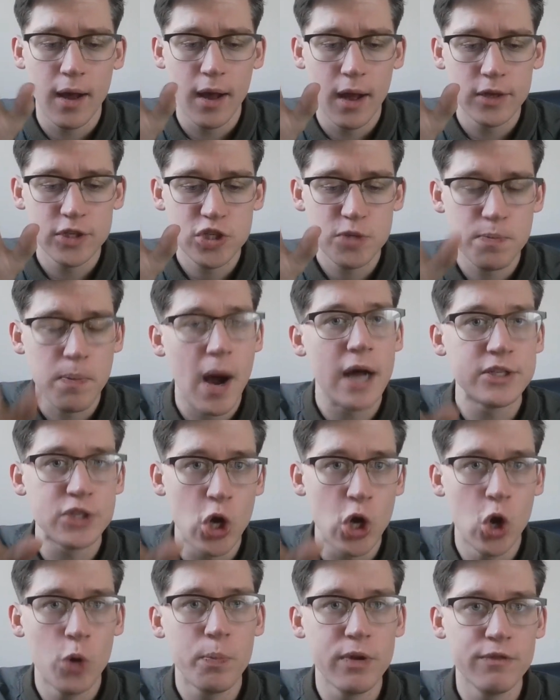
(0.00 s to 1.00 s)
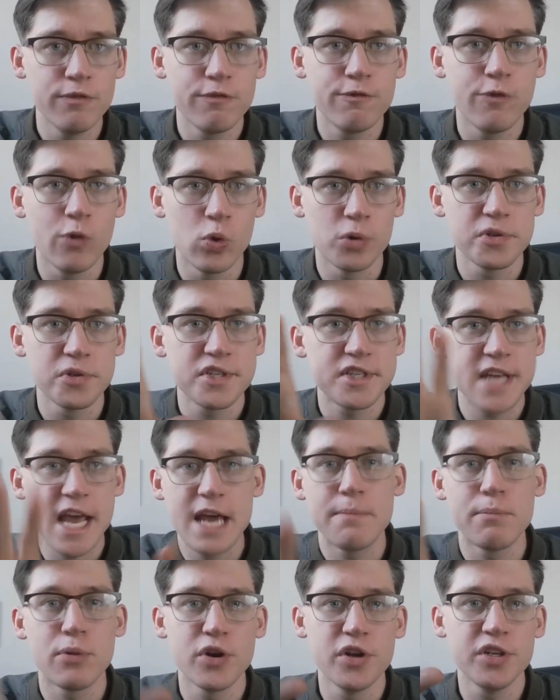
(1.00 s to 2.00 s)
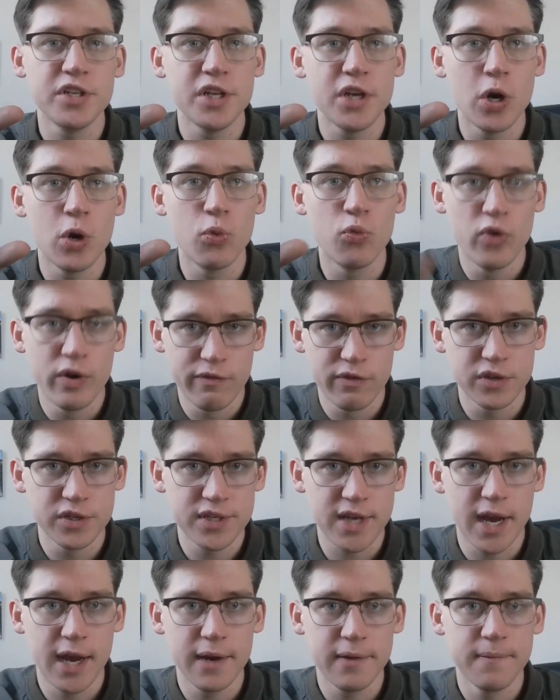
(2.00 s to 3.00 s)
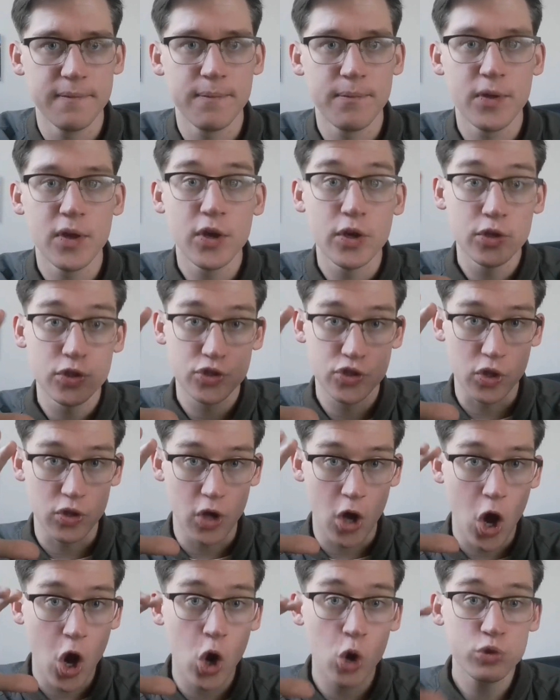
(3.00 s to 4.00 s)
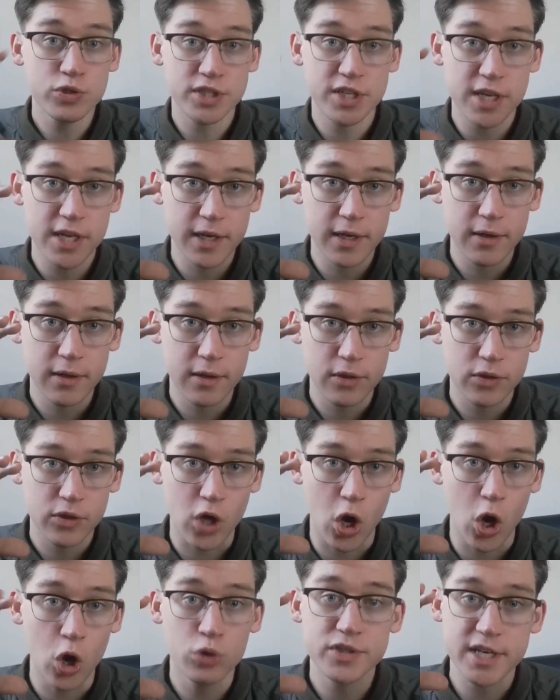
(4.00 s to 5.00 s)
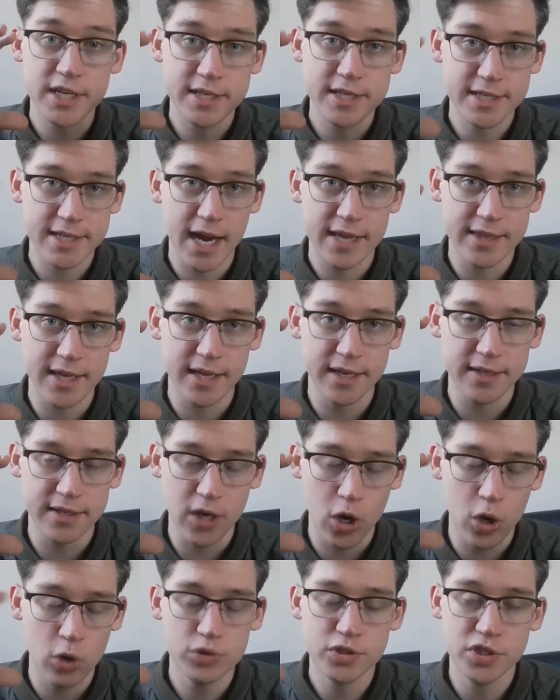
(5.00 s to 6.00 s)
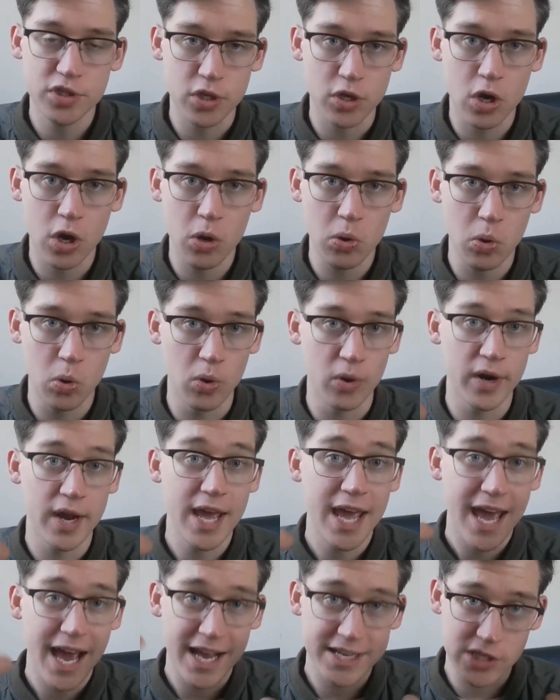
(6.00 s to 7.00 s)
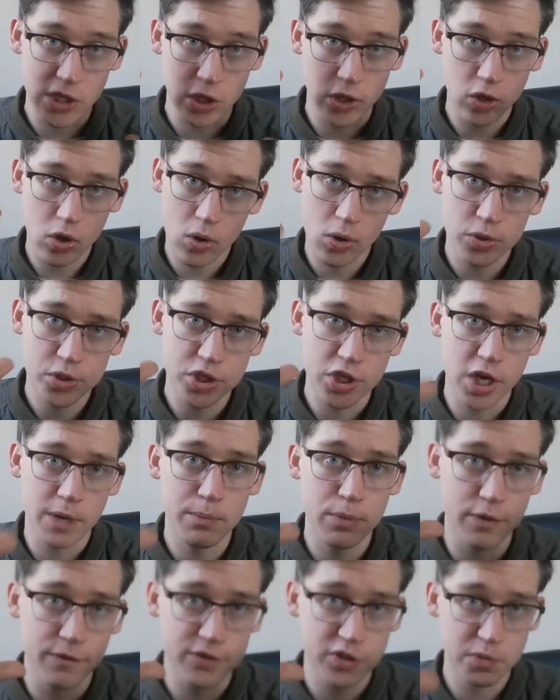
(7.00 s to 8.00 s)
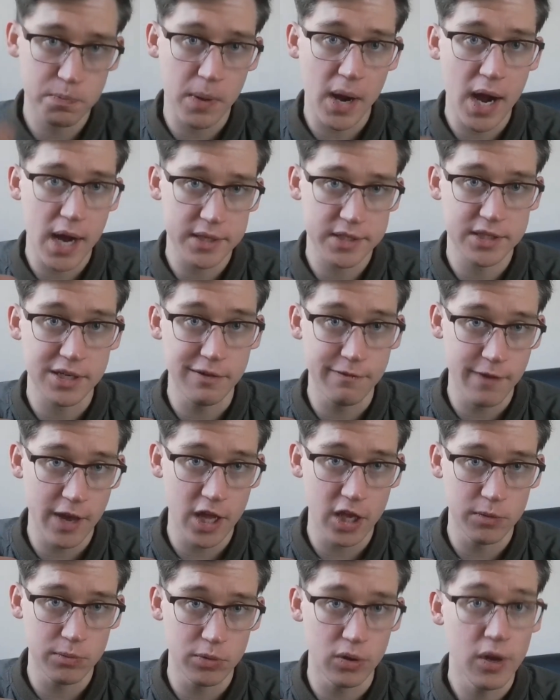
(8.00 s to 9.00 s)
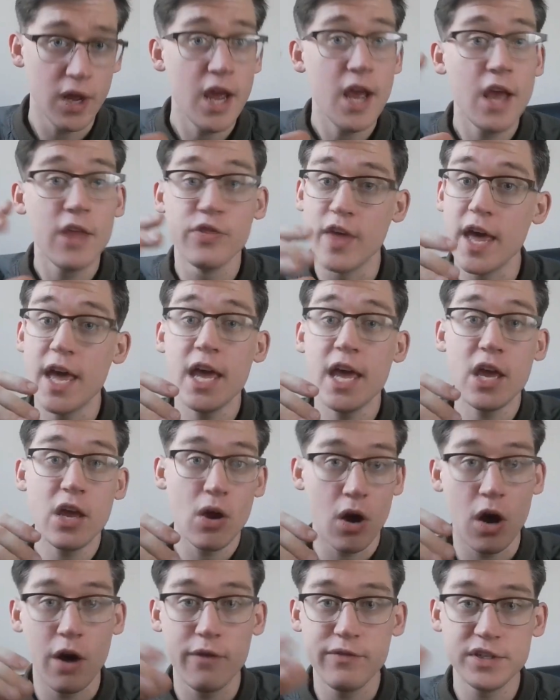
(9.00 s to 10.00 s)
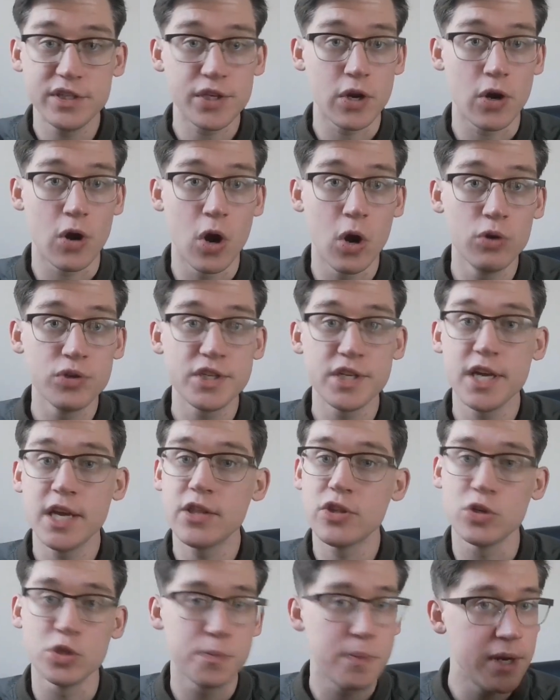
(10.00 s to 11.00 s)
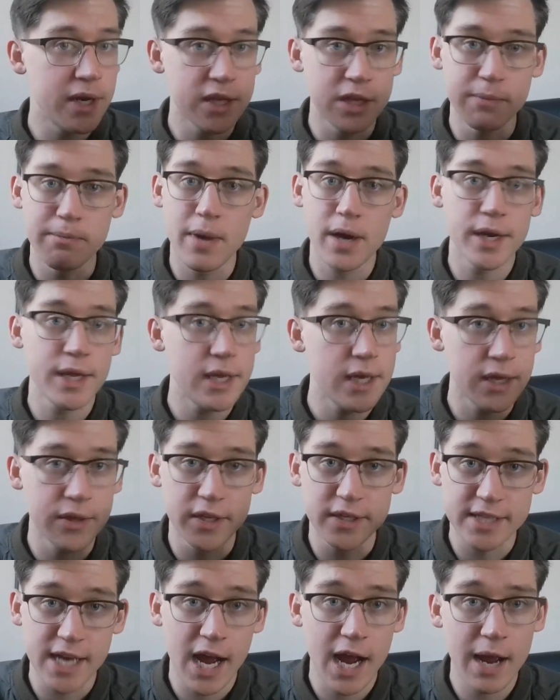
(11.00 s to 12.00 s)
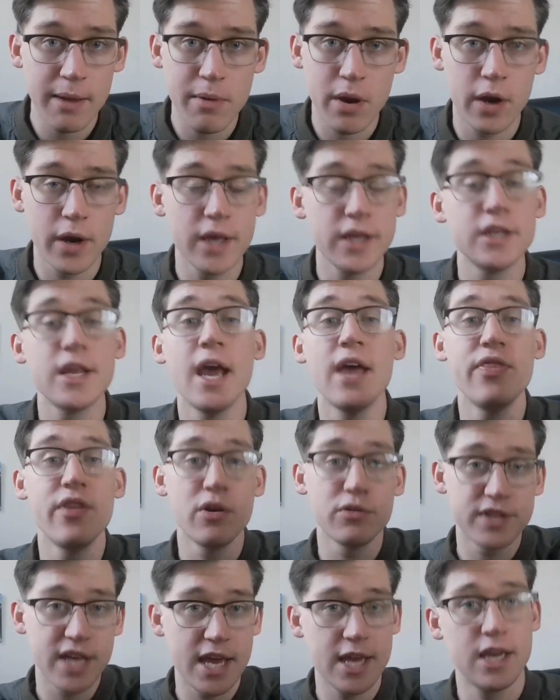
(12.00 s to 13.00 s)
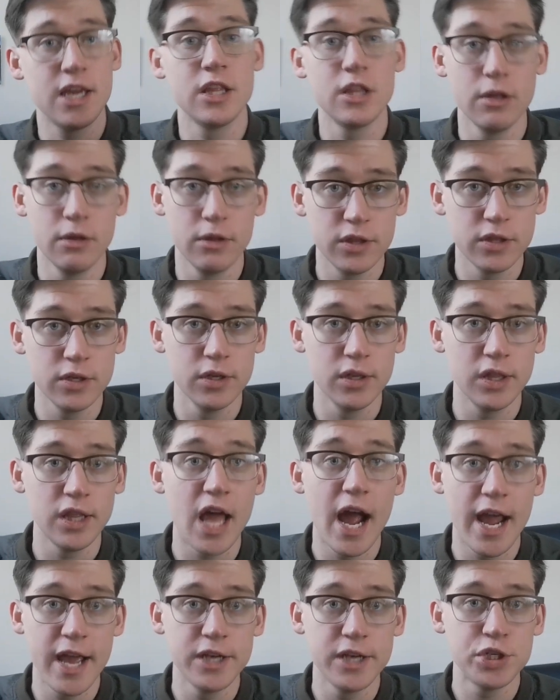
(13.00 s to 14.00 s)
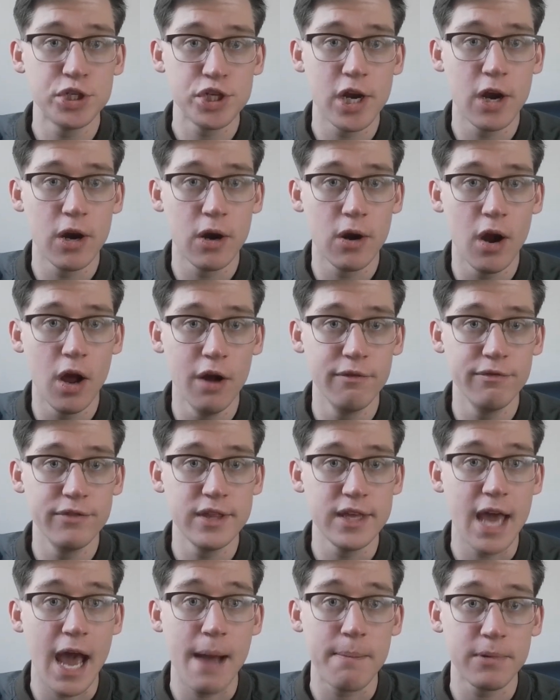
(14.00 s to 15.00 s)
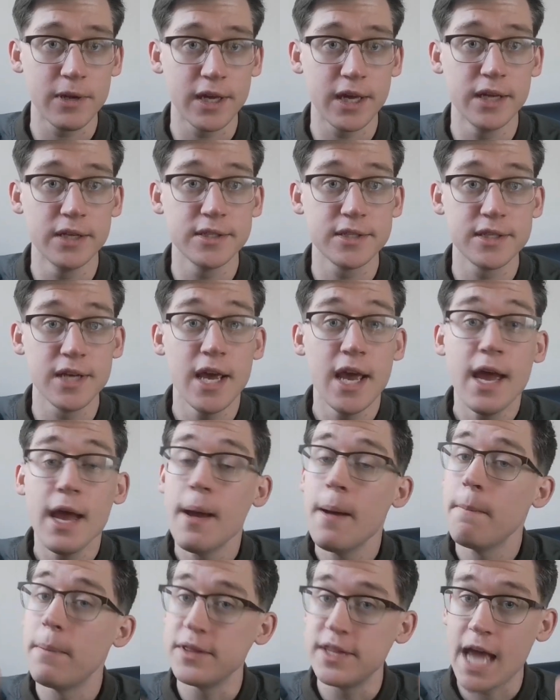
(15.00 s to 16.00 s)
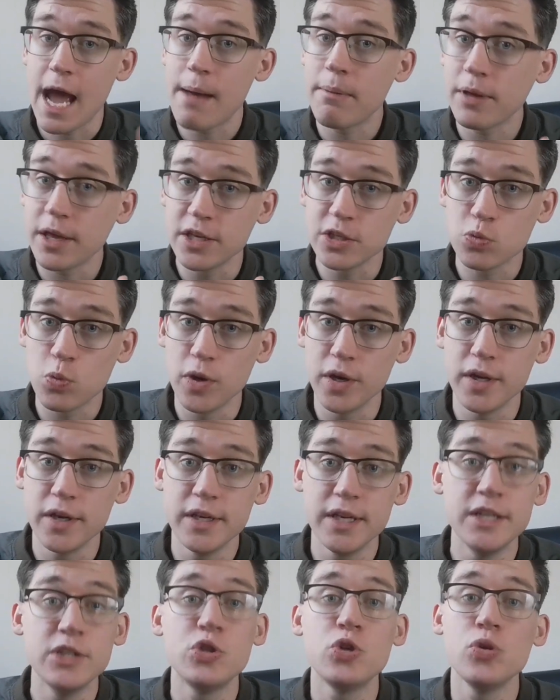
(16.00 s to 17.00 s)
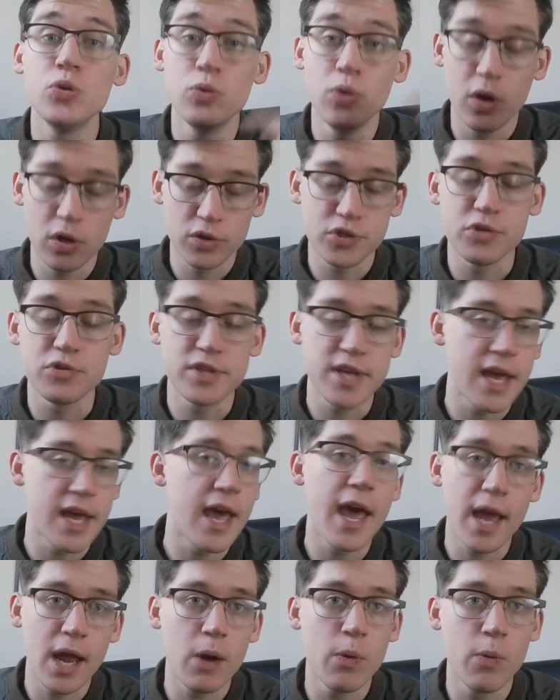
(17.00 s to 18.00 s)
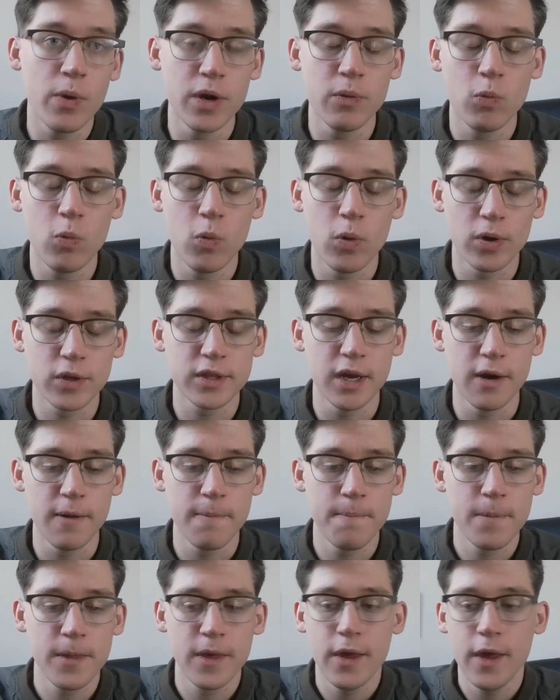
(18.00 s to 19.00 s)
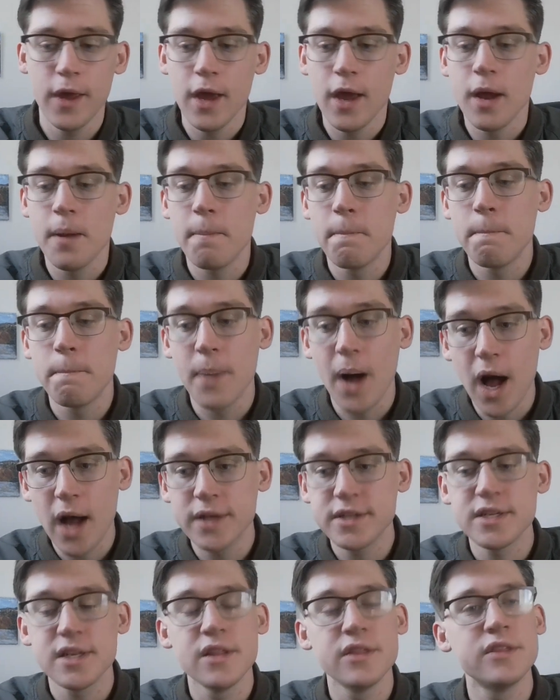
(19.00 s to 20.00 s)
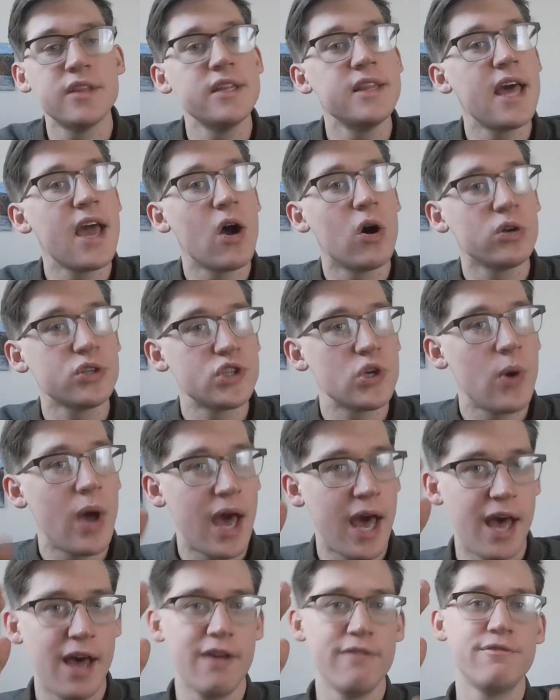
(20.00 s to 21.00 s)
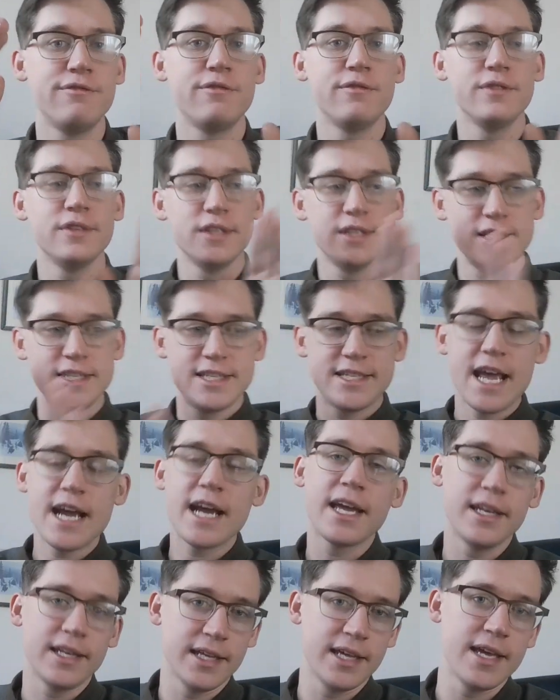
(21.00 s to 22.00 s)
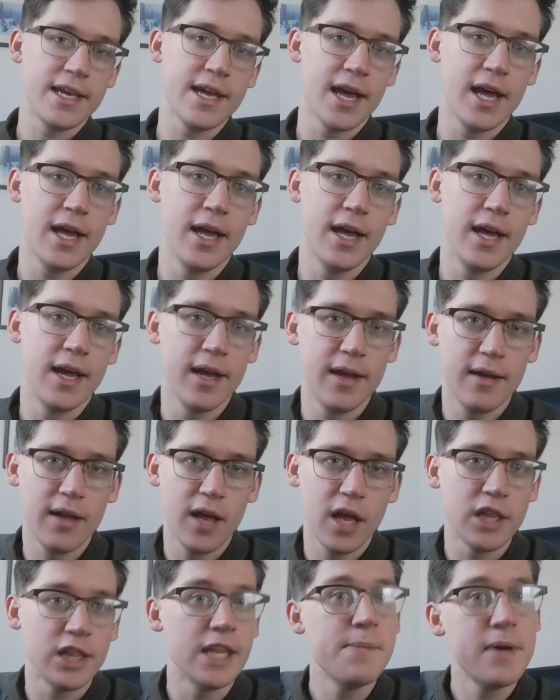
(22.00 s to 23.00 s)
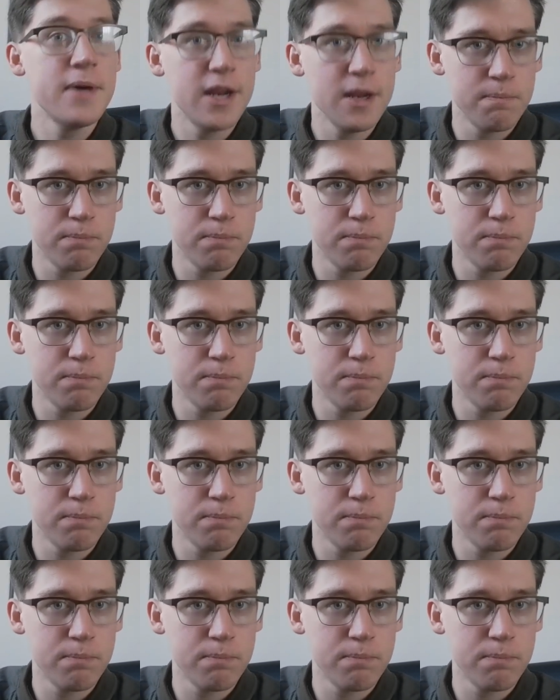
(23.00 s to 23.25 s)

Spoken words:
spots open for San Bernardino Riverside. So the hosting site that hosts the cohort has a large number of spots available. They obviously are hosting it, they're spending the money and the time on it, and they're taking the lion's share of the applicants. But the applicants need to also say, hey, I want to work there. But then they also have, secondly, a limited